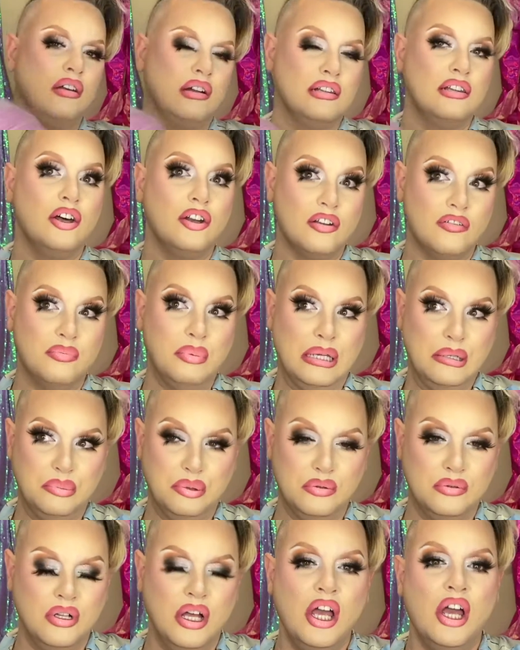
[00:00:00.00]
A lot of
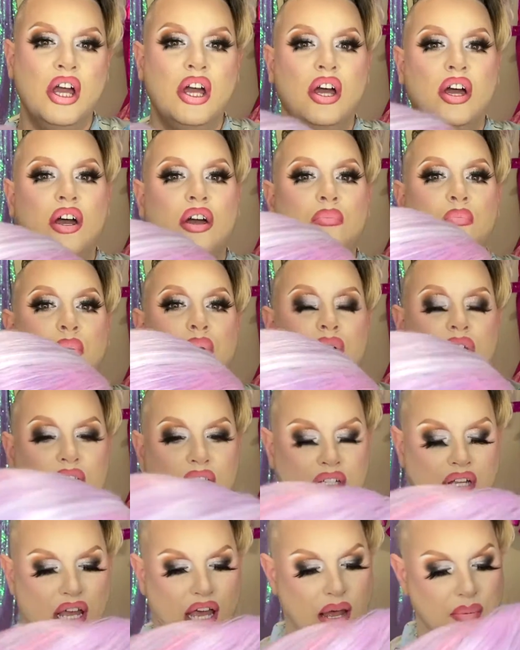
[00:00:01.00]
people put it
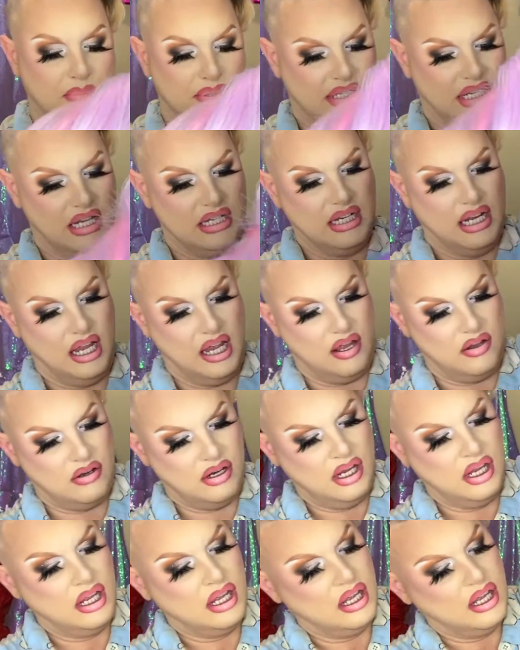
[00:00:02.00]
upside
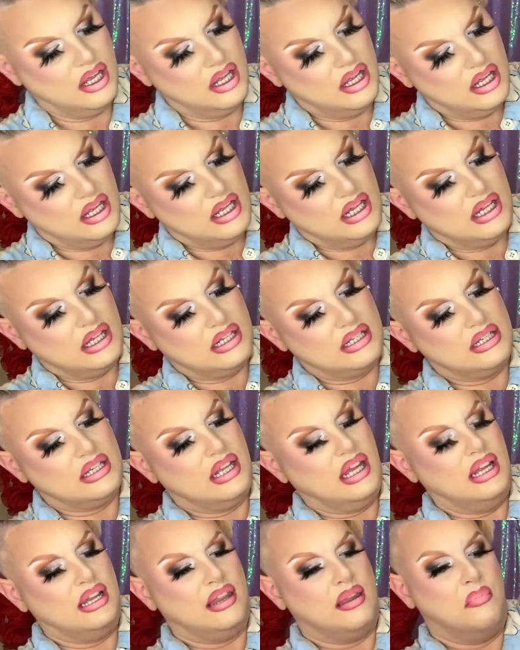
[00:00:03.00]
down,
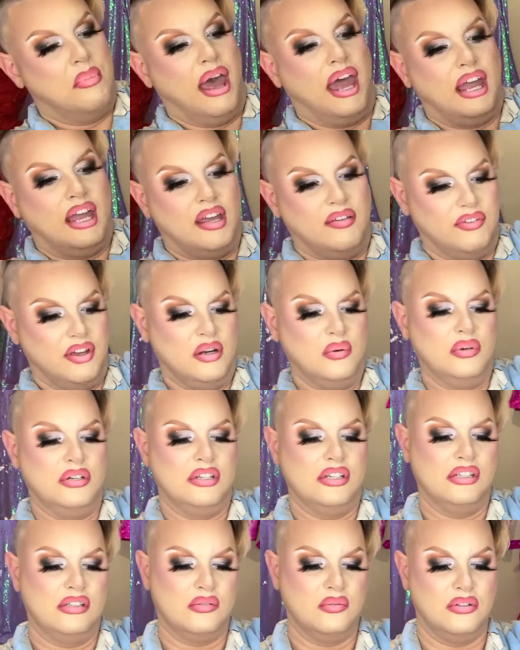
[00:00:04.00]
get the back of it, which
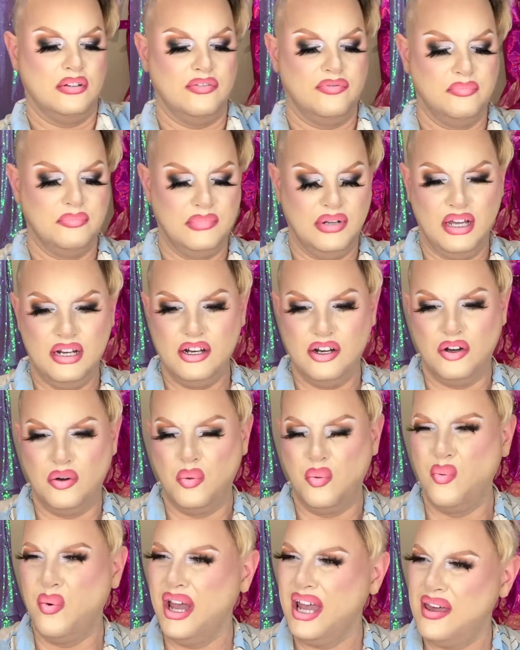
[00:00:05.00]
is sort of, I don't know
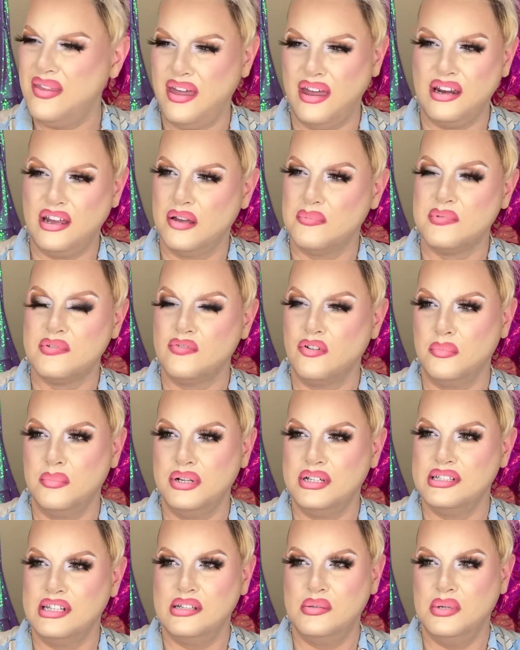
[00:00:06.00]
where that comes from,
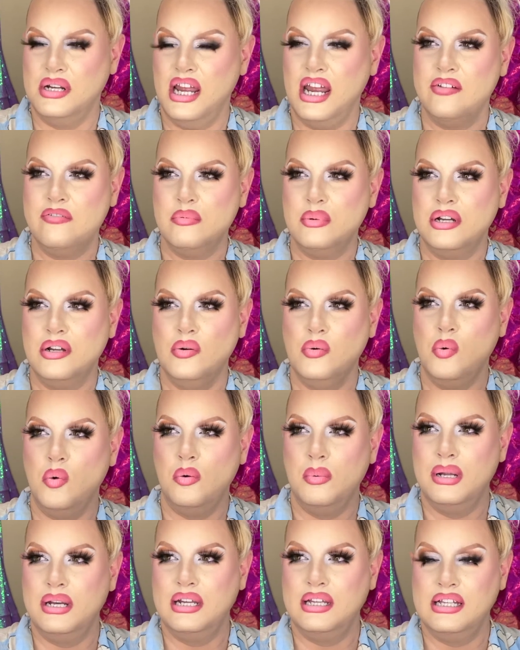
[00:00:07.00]
because it's what everybody
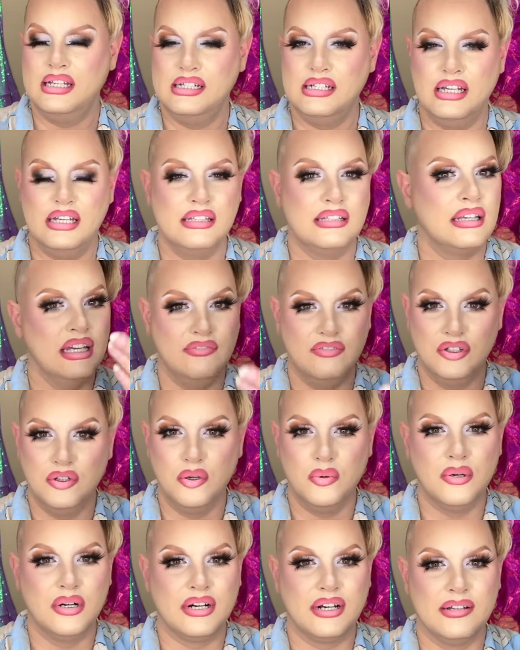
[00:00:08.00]
automatically does. If you know
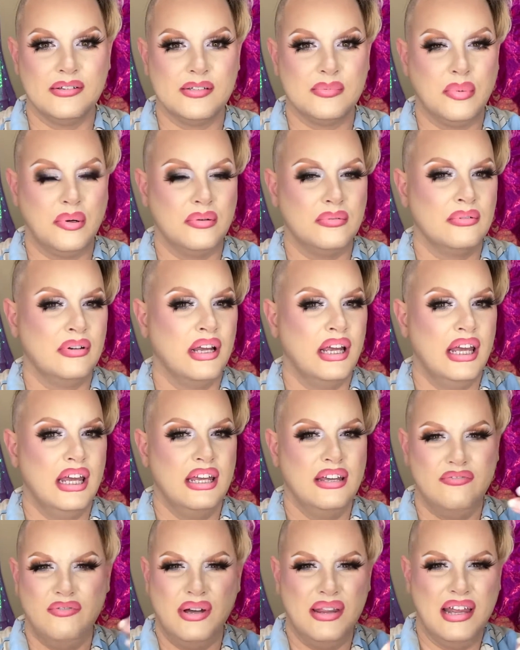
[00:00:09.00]
where it comes from,
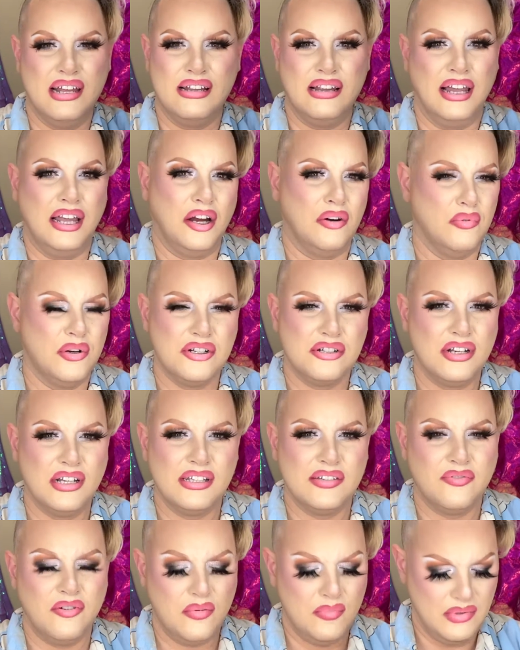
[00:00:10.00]
where that like originates
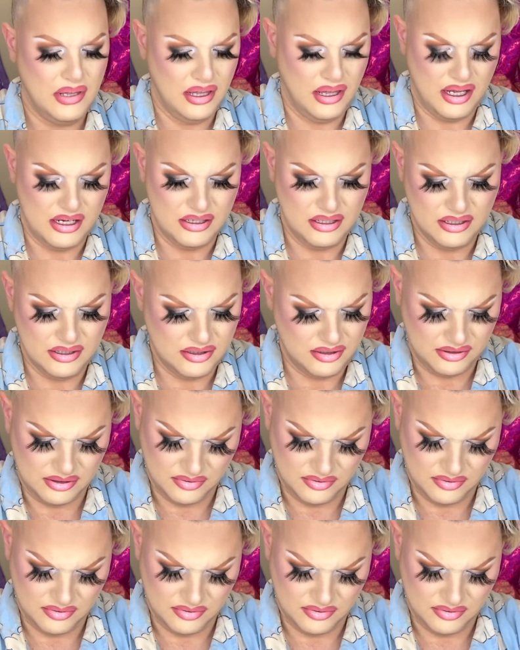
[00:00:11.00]
from, that idea just